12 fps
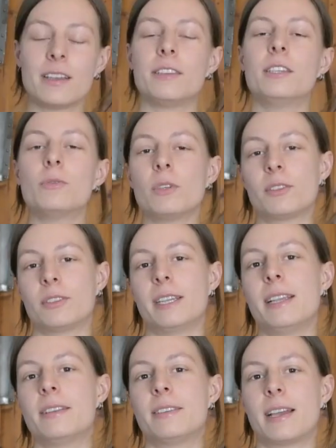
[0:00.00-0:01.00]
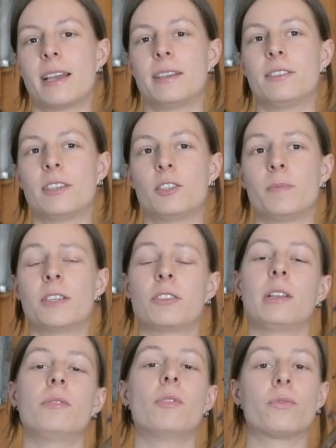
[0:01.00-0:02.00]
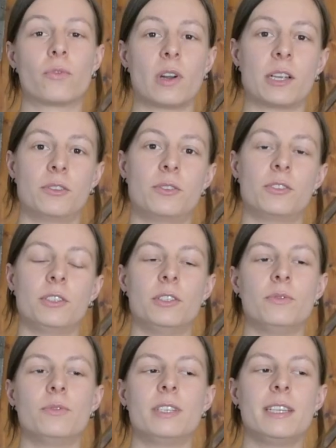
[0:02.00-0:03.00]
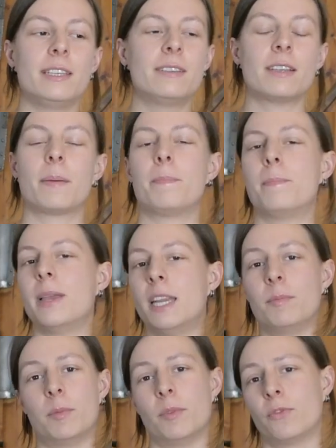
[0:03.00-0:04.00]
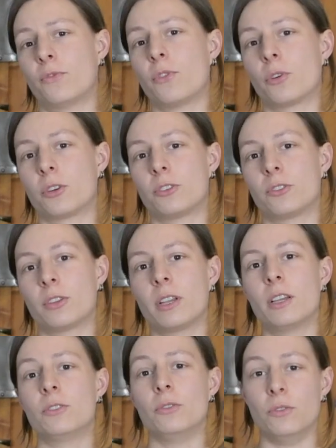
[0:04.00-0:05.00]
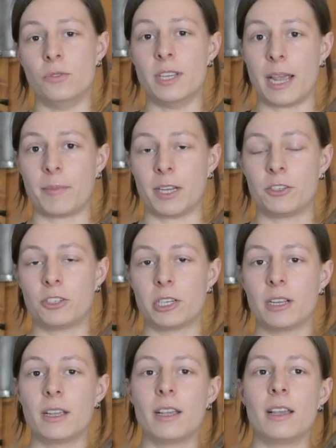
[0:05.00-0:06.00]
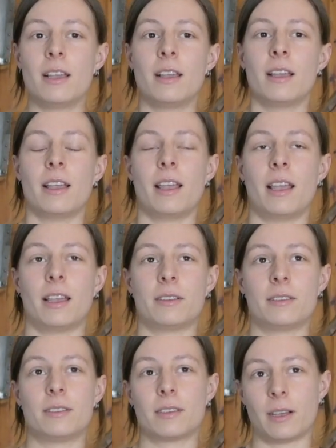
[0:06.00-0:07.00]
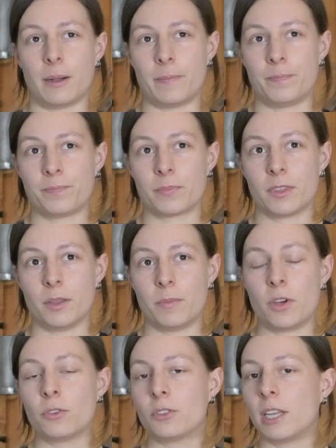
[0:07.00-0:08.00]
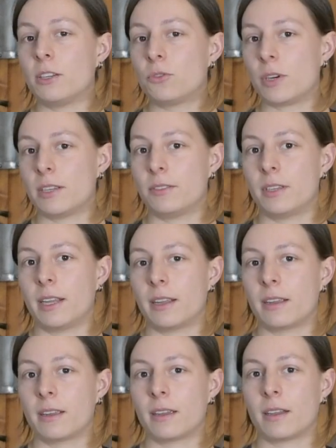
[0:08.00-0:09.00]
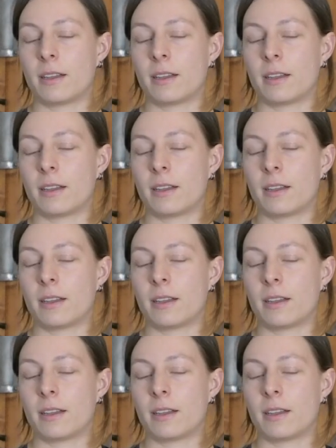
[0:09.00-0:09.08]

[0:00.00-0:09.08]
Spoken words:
You will see that, especially with thrusts, you need a minimum of force to do damage. And the most interesting